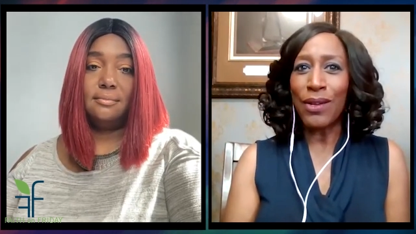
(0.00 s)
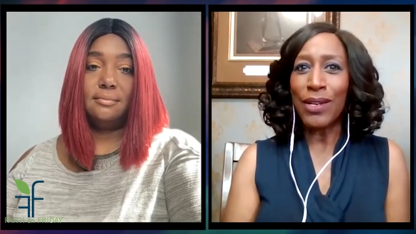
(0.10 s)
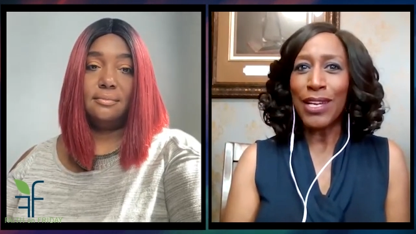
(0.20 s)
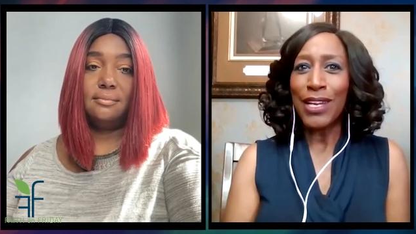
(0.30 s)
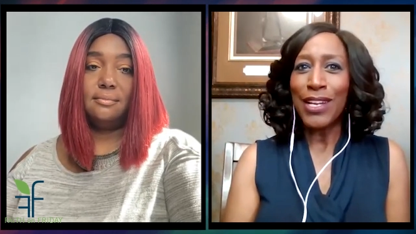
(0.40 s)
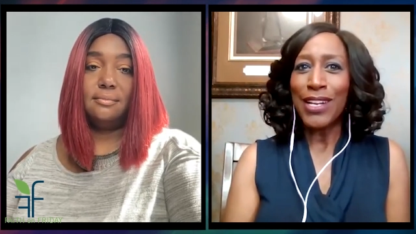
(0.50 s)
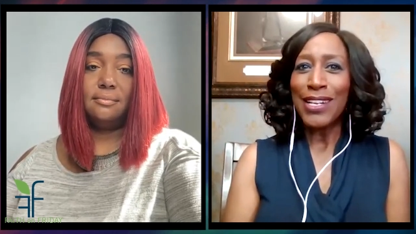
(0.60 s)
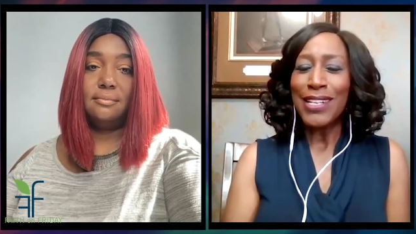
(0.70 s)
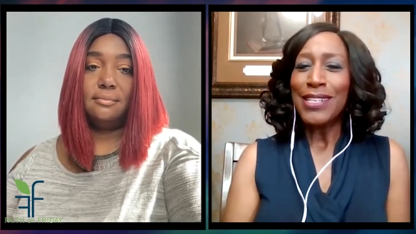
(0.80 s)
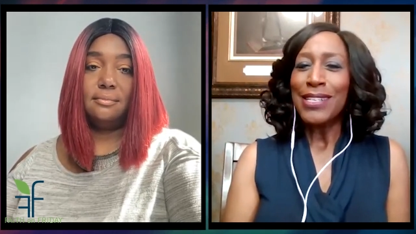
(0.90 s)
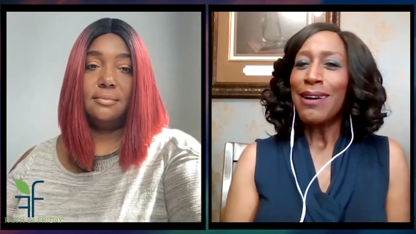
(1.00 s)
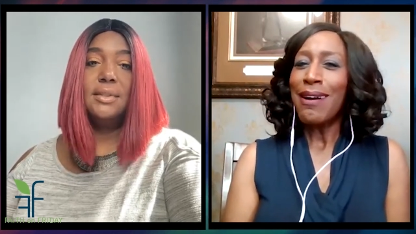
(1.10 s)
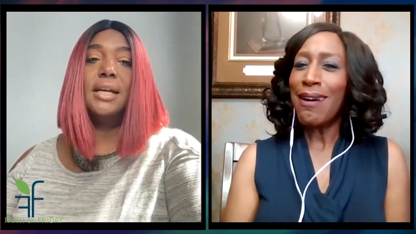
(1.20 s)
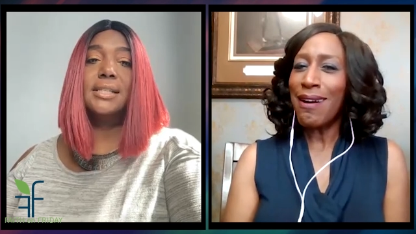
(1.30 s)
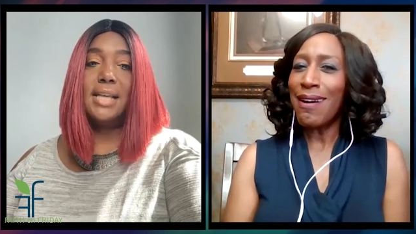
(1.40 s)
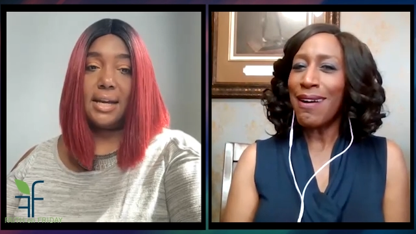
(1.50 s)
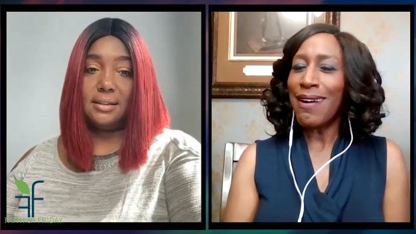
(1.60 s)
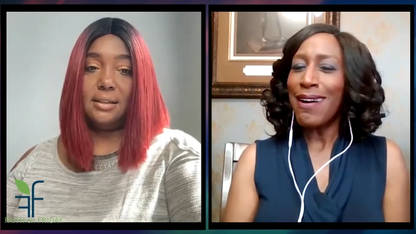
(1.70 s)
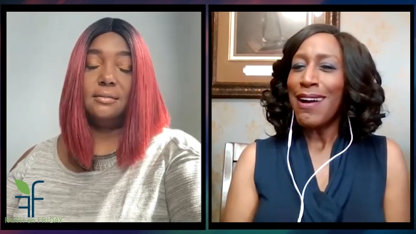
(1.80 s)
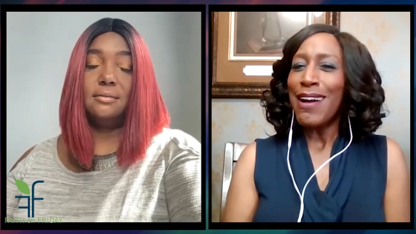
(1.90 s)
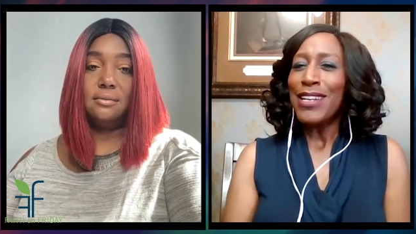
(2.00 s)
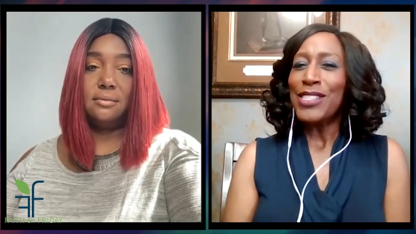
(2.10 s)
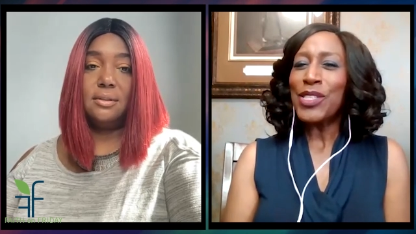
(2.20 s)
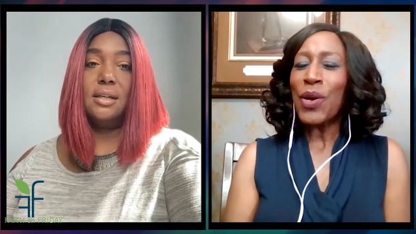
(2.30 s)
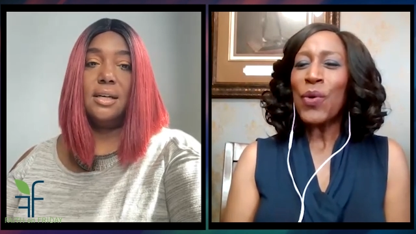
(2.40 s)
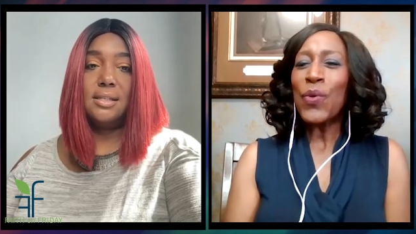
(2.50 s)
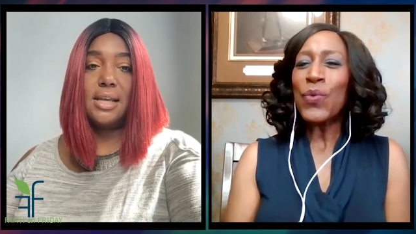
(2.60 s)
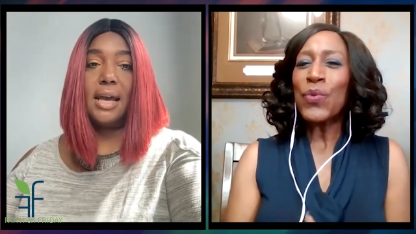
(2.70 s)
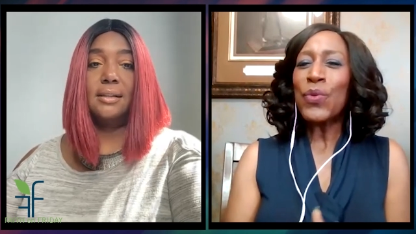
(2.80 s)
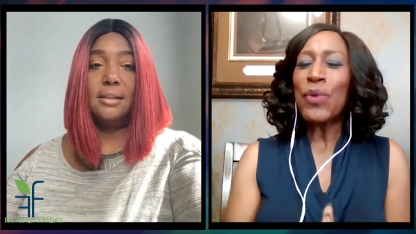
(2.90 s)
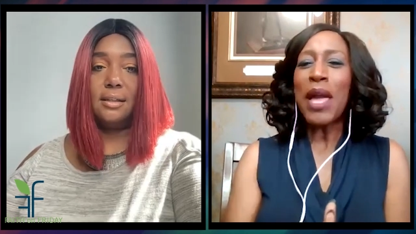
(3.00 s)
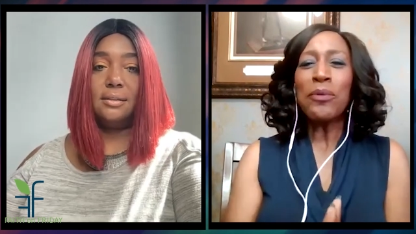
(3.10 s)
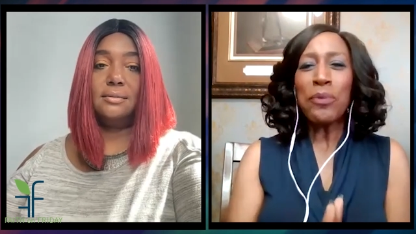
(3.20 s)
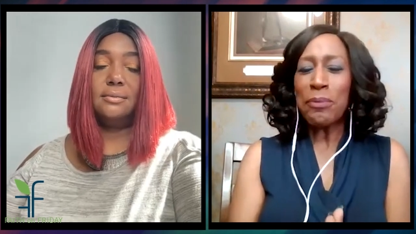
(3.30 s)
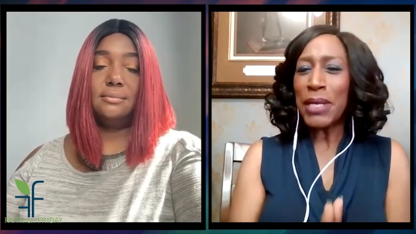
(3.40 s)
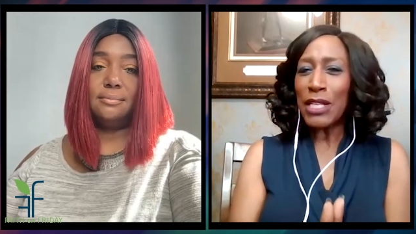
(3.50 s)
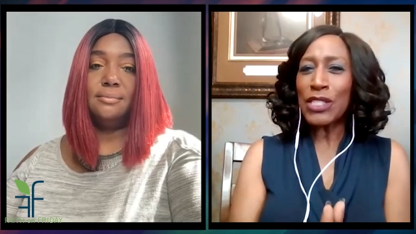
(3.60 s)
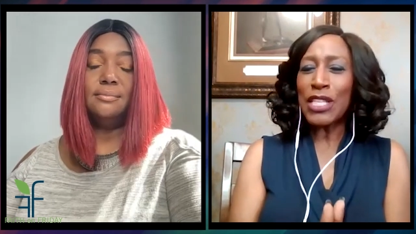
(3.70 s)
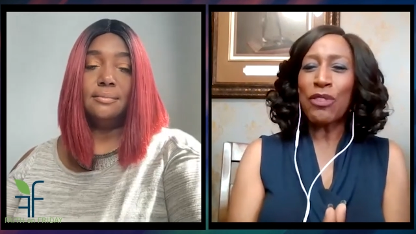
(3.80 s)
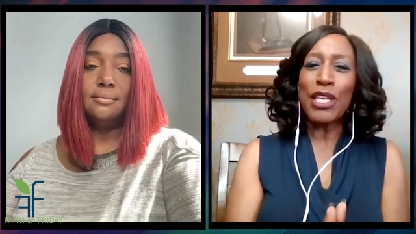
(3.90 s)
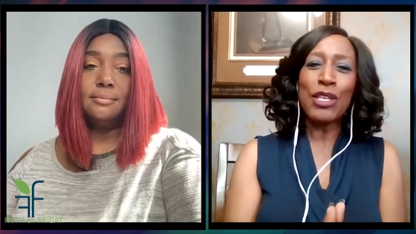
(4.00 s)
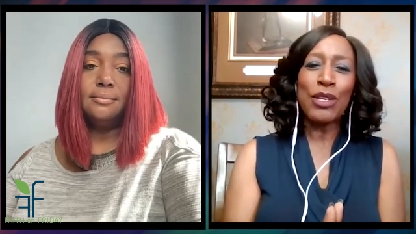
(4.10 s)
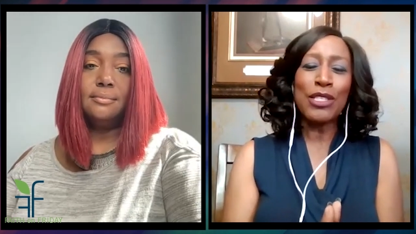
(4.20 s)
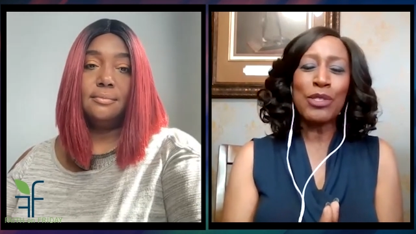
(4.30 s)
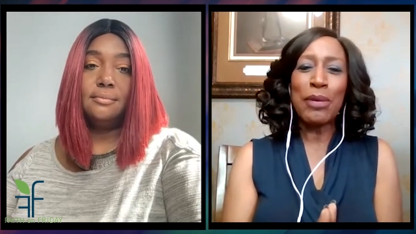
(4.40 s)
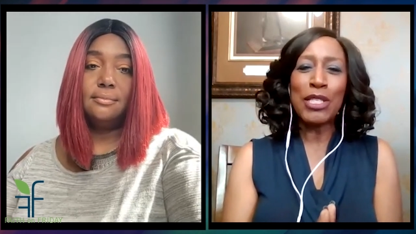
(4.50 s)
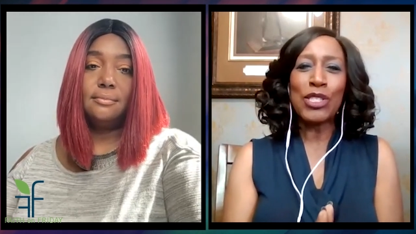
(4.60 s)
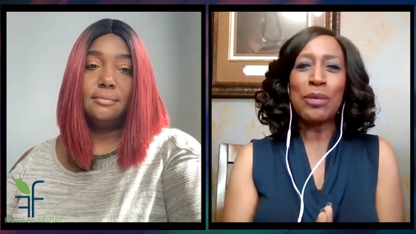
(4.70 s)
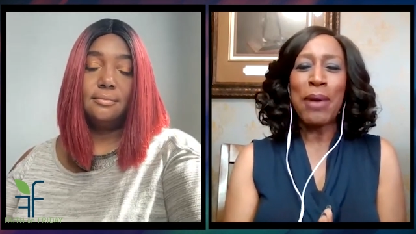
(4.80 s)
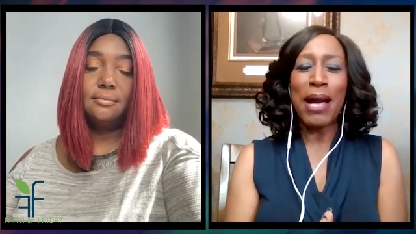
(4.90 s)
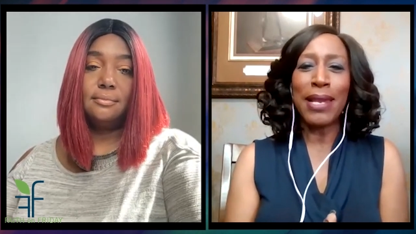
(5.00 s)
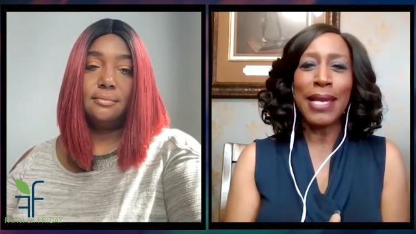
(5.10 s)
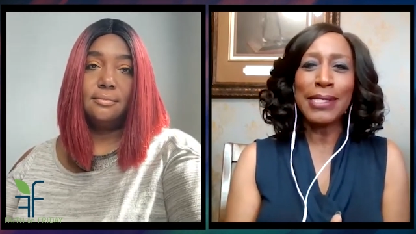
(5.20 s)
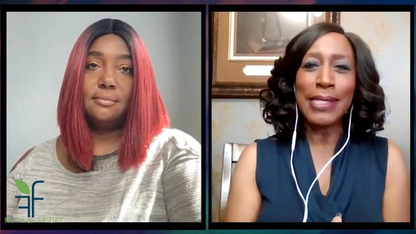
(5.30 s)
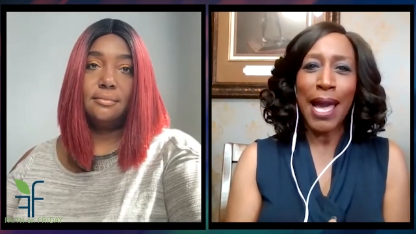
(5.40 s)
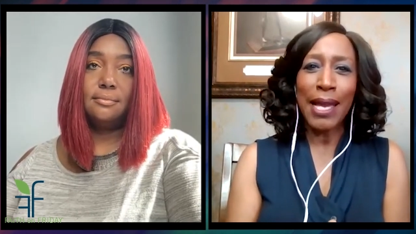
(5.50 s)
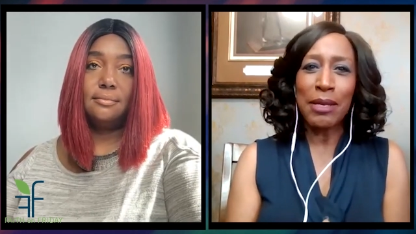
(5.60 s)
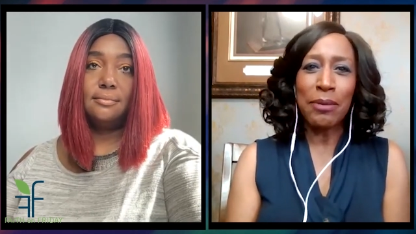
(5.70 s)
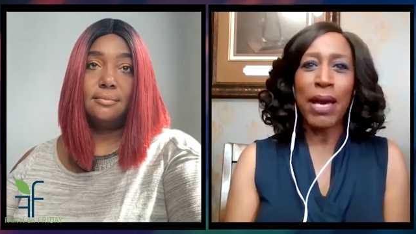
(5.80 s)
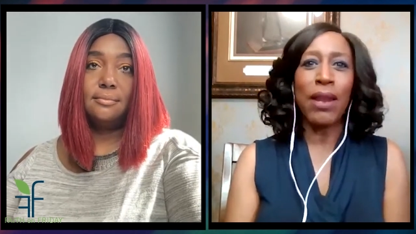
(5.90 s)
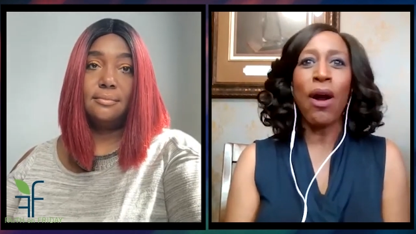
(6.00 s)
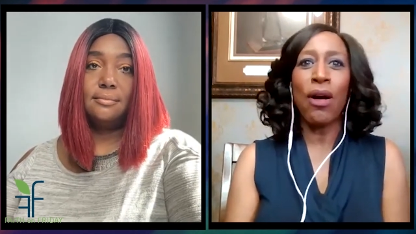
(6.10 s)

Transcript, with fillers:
Speaker 1: out. Exactly. Huh. So, exactly. And but here's another thing, because you mentioned about anxiety about